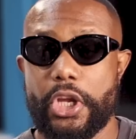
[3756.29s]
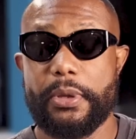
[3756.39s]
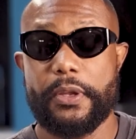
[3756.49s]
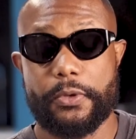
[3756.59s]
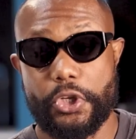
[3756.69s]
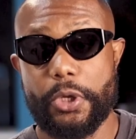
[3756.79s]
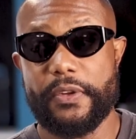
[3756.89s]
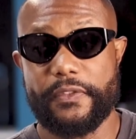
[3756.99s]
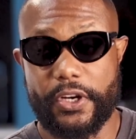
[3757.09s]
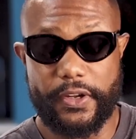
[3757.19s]
You'll be you'll
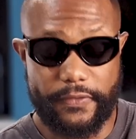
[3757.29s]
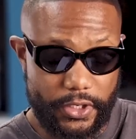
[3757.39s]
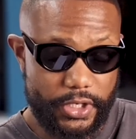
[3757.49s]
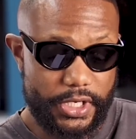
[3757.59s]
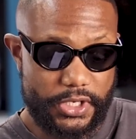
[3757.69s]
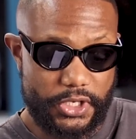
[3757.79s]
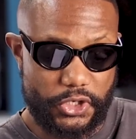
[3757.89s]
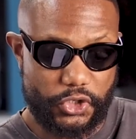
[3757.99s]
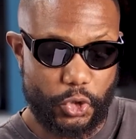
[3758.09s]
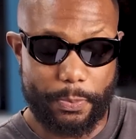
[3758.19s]
be very very
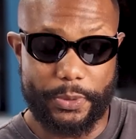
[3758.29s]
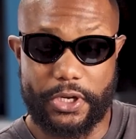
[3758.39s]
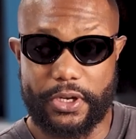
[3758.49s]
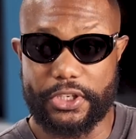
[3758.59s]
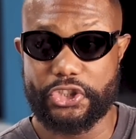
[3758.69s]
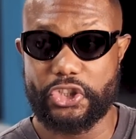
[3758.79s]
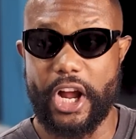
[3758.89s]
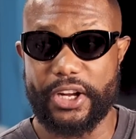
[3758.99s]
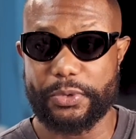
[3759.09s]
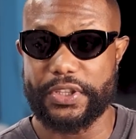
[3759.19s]
super
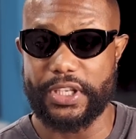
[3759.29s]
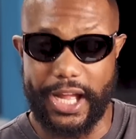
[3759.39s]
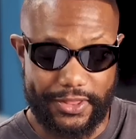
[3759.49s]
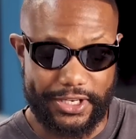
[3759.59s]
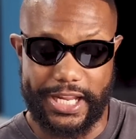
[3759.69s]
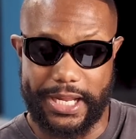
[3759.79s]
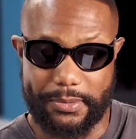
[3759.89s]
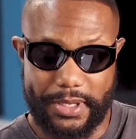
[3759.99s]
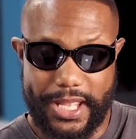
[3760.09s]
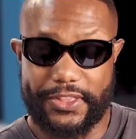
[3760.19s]
shocked with the other
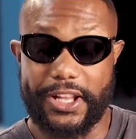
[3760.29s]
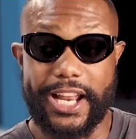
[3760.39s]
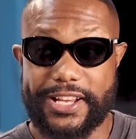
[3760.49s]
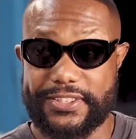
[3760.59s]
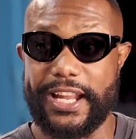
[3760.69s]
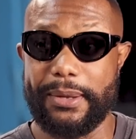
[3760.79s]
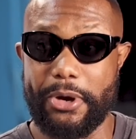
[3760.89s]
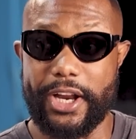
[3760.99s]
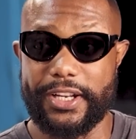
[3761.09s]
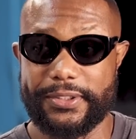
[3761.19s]
name, yeah. the last name
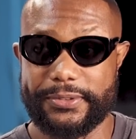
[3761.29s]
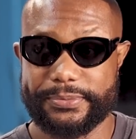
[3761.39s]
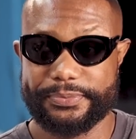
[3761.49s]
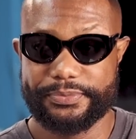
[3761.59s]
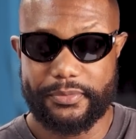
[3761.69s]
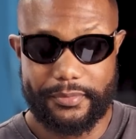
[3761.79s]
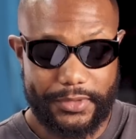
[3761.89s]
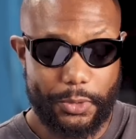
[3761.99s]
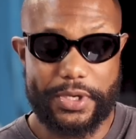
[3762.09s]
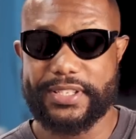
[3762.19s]
on it. Yeah.
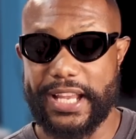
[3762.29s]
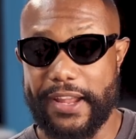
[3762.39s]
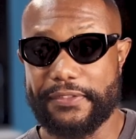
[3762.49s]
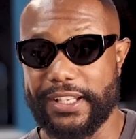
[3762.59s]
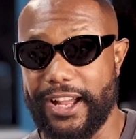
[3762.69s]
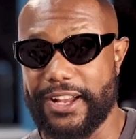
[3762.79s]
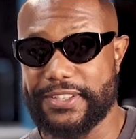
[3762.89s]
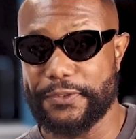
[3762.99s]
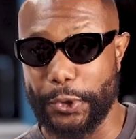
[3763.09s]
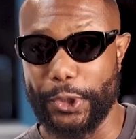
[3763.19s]
We saved the
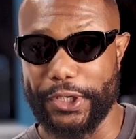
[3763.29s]
last four.